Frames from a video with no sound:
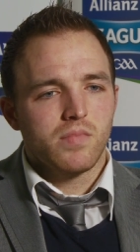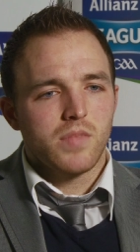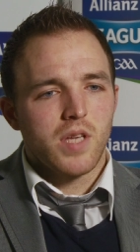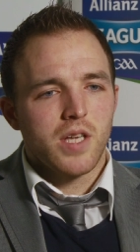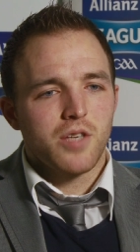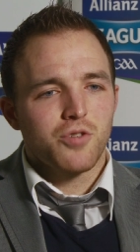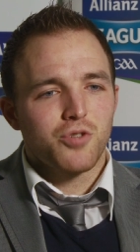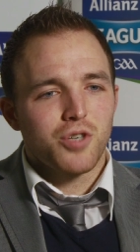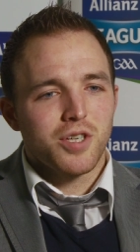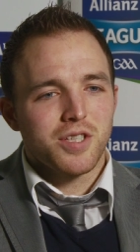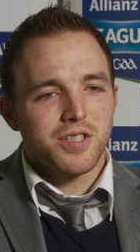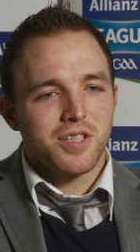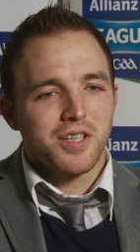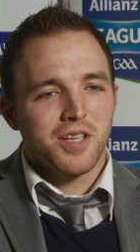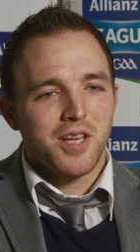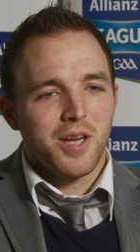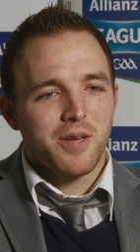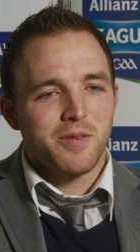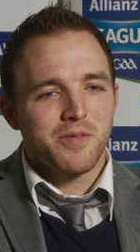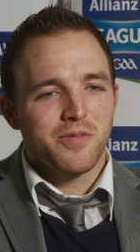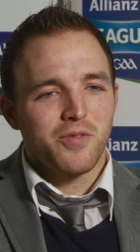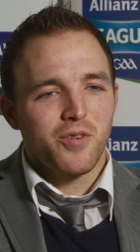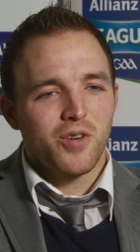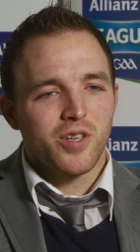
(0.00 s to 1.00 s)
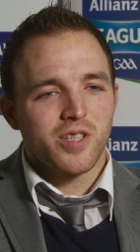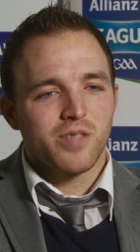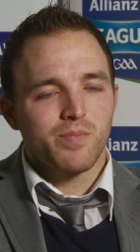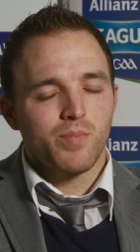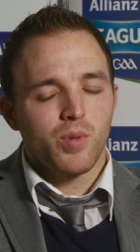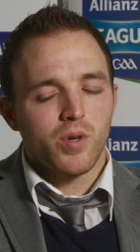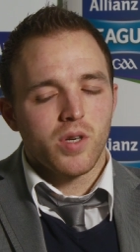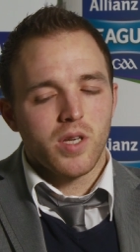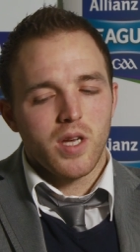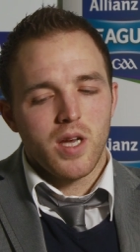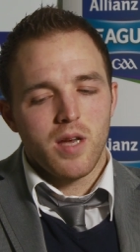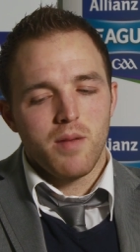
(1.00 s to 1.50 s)
interesting times for us.
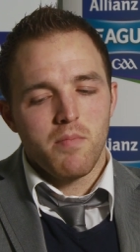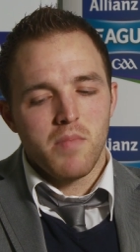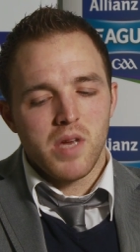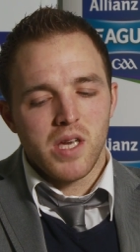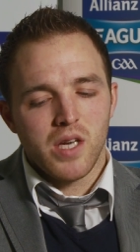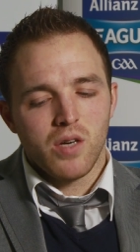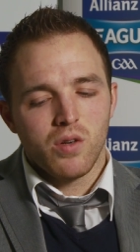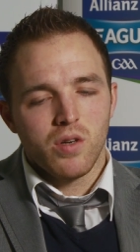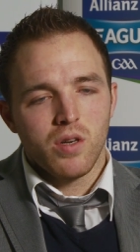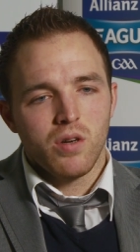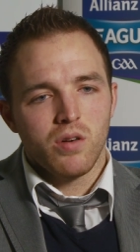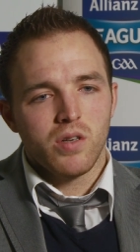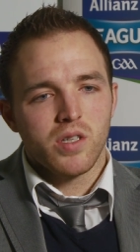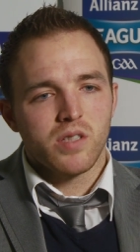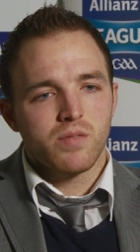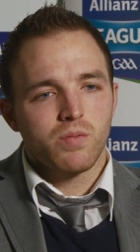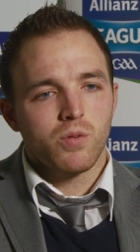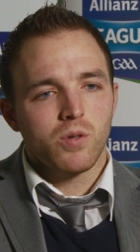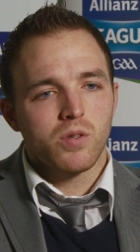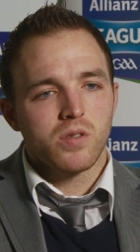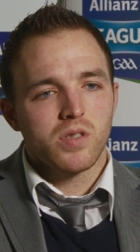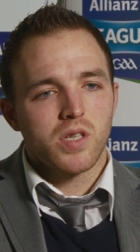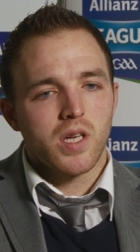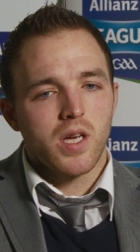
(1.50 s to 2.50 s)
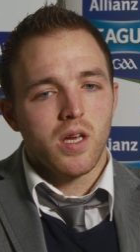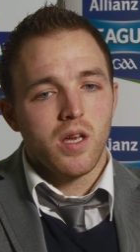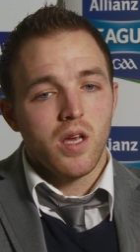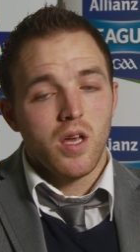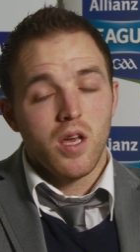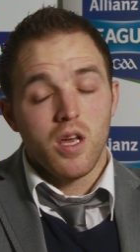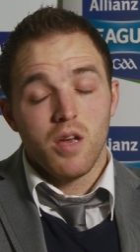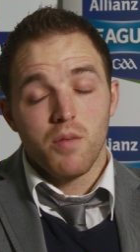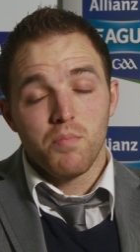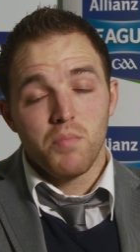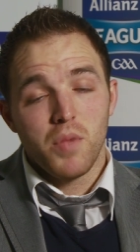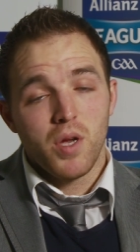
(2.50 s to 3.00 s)
But uh, Mayo, no, I suppose uh,
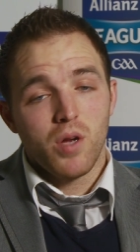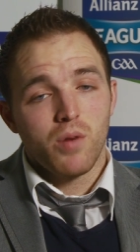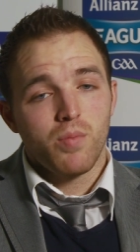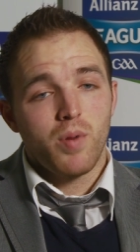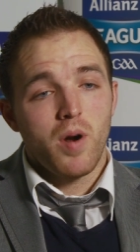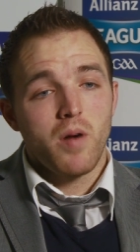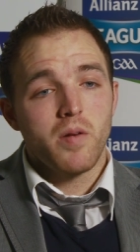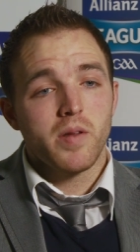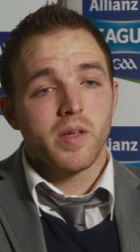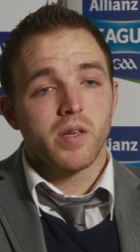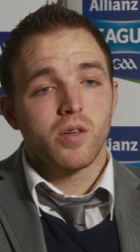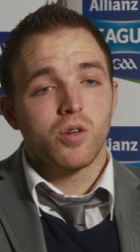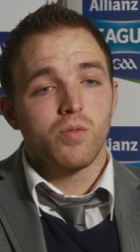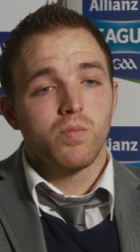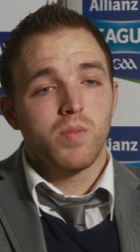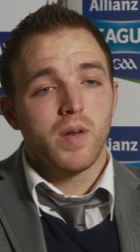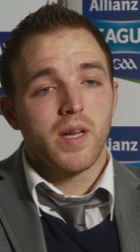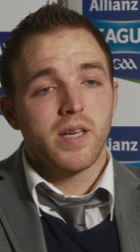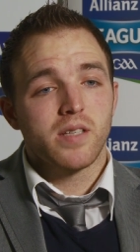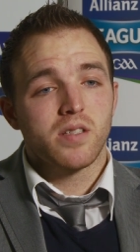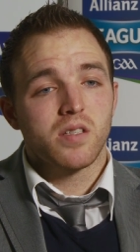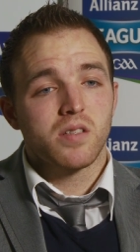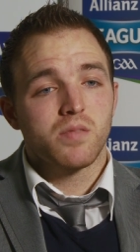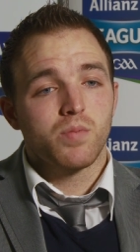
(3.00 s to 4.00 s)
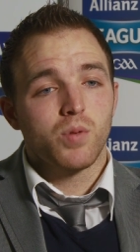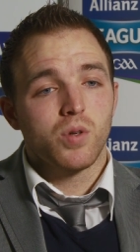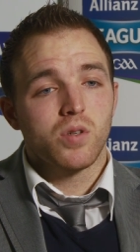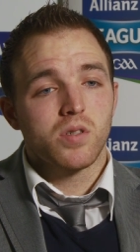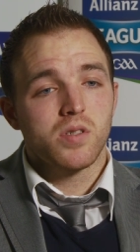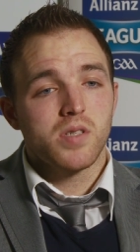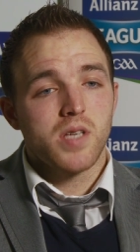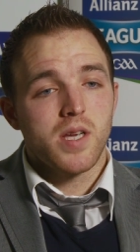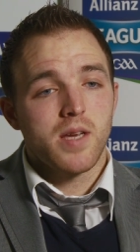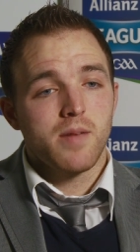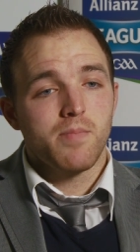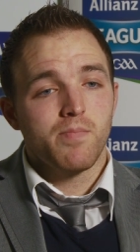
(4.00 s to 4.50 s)
Mayo are probably in good place. I
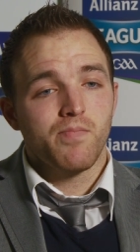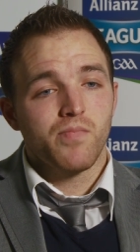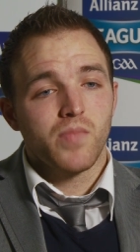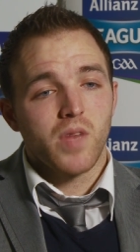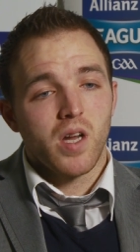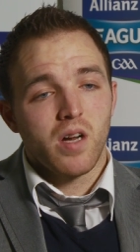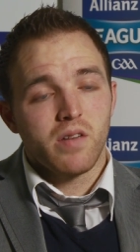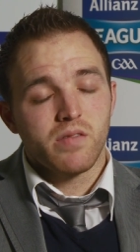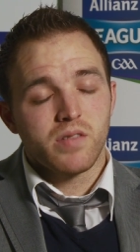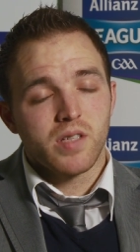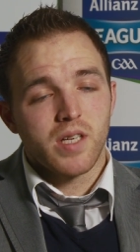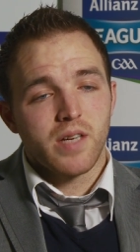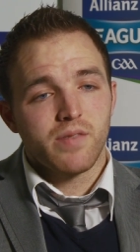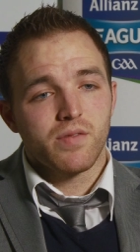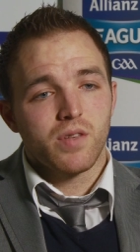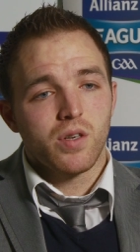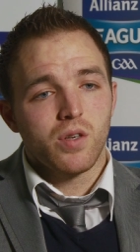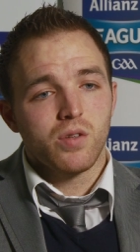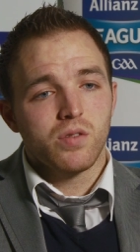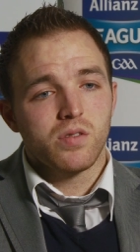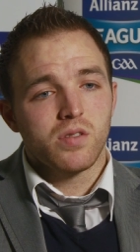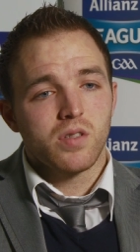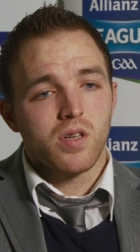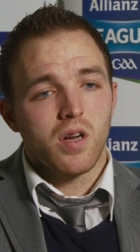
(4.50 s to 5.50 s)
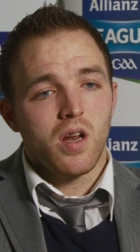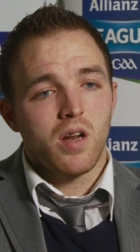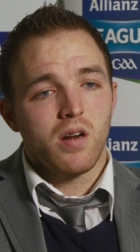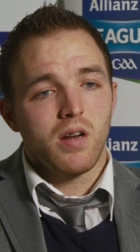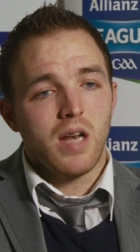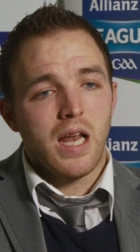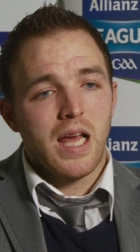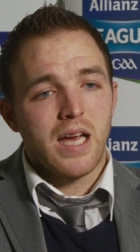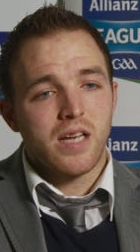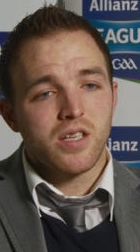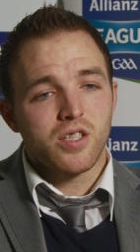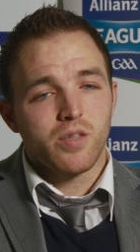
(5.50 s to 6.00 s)
suppose um, obviously after losing the All
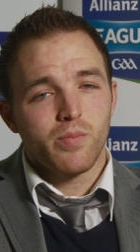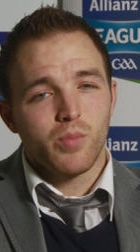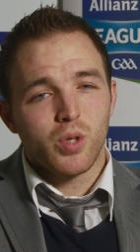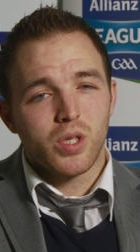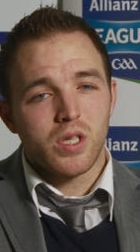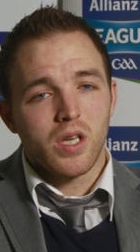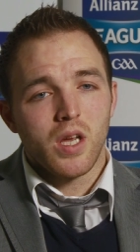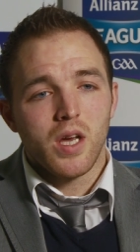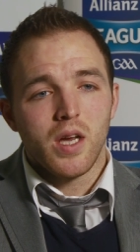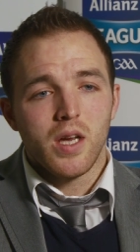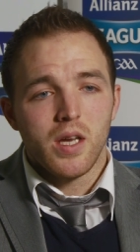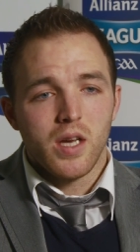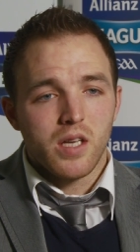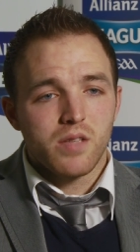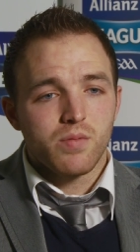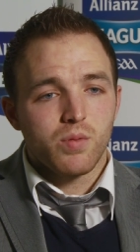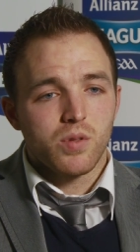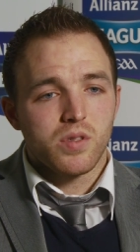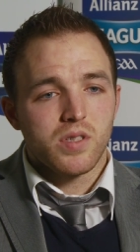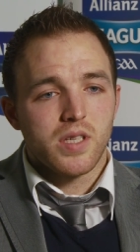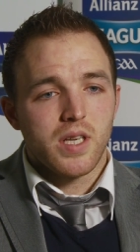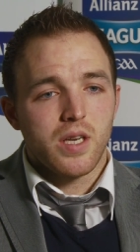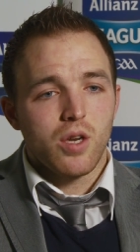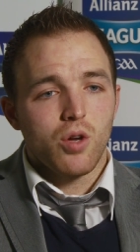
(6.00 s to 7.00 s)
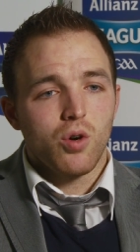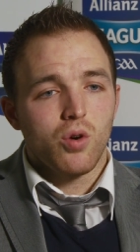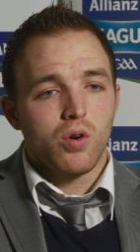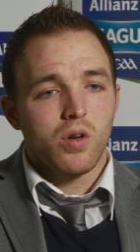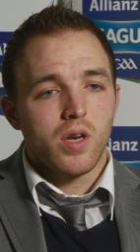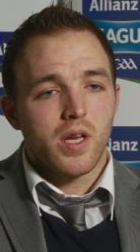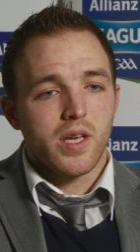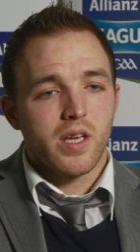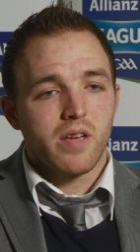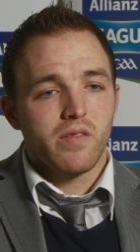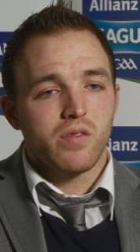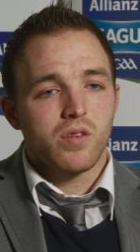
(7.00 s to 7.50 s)
Ireland last year, but I suppose they know
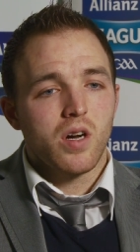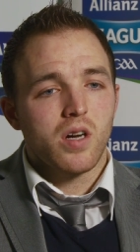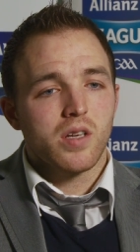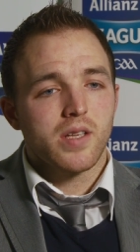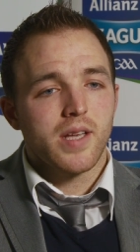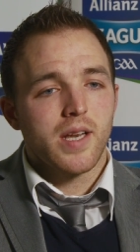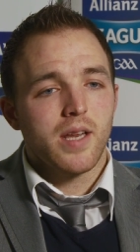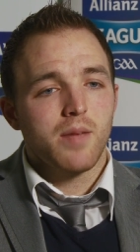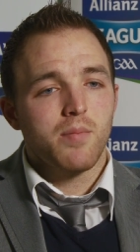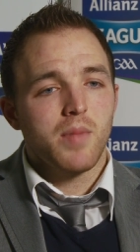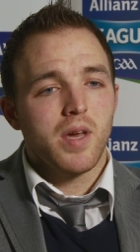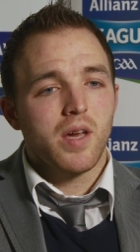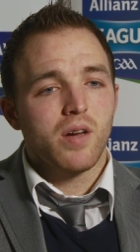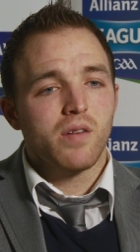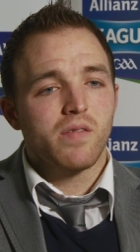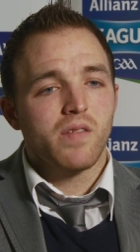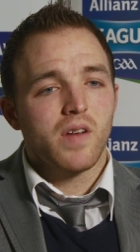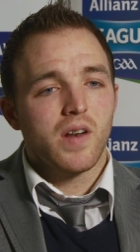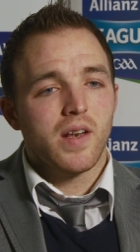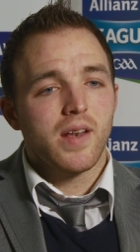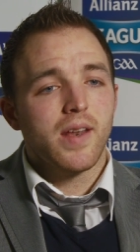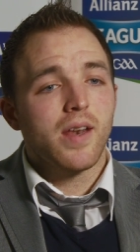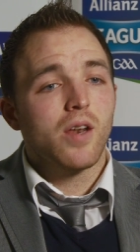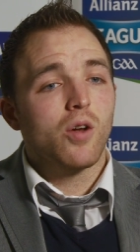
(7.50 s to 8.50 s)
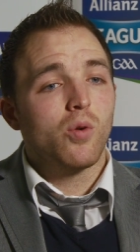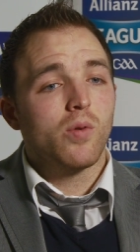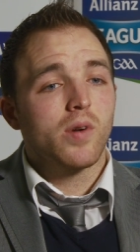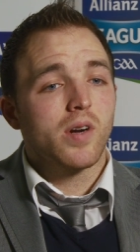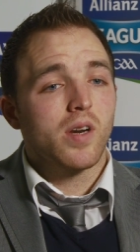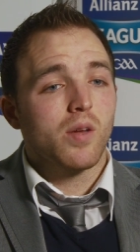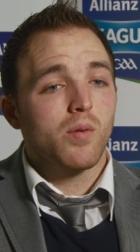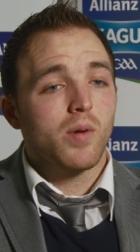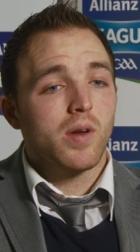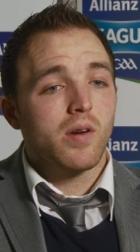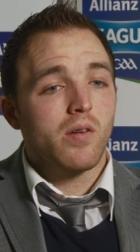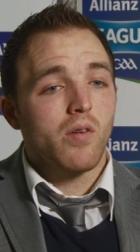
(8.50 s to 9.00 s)
like if you talk to any Mayo fella, they know
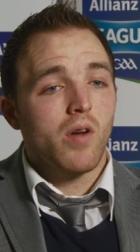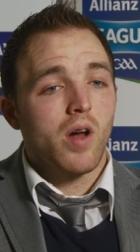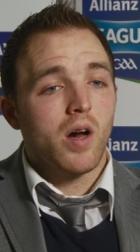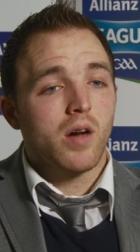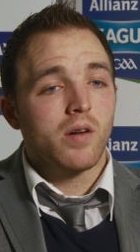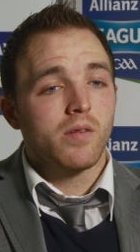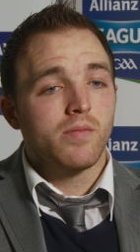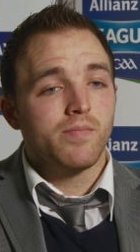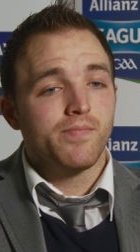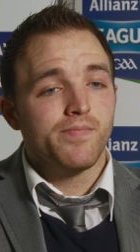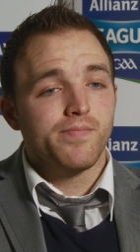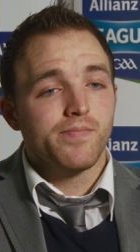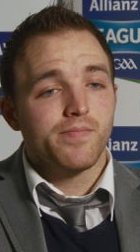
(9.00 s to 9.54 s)
where they went wrong,